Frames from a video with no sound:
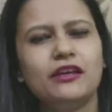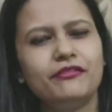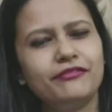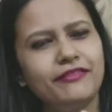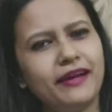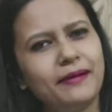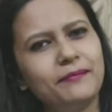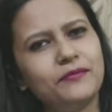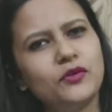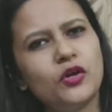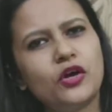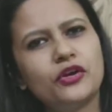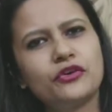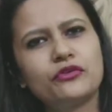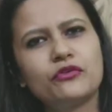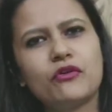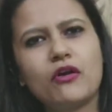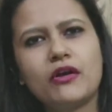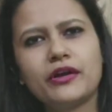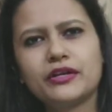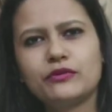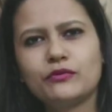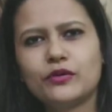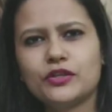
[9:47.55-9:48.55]
If I'm not
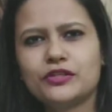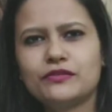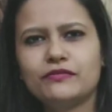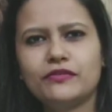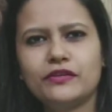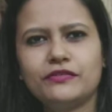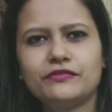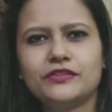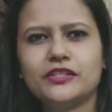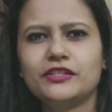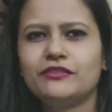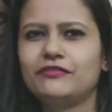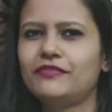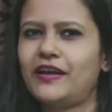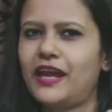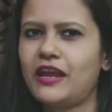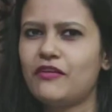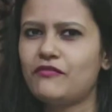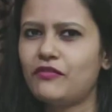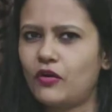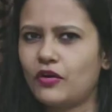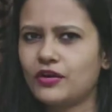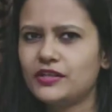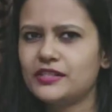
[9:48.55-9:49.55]
wrong, it was
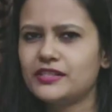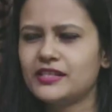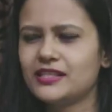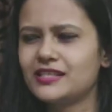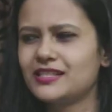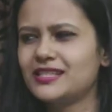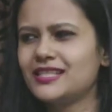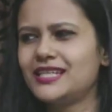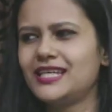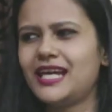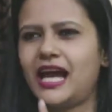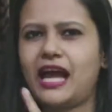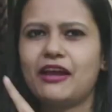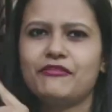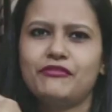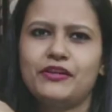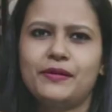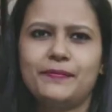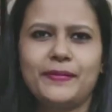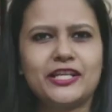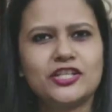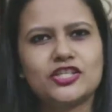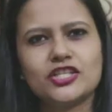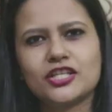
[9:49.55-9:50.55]
55 or 60. I
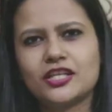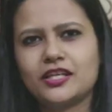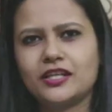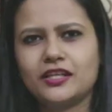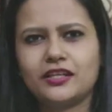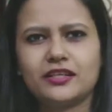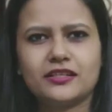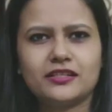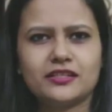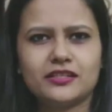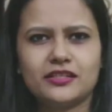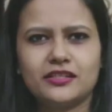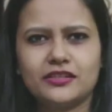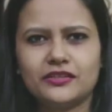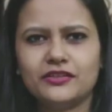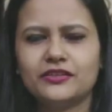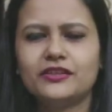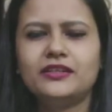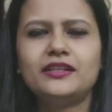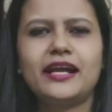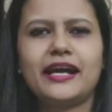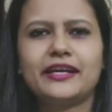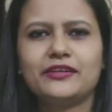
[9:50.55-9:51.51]
will mention it here.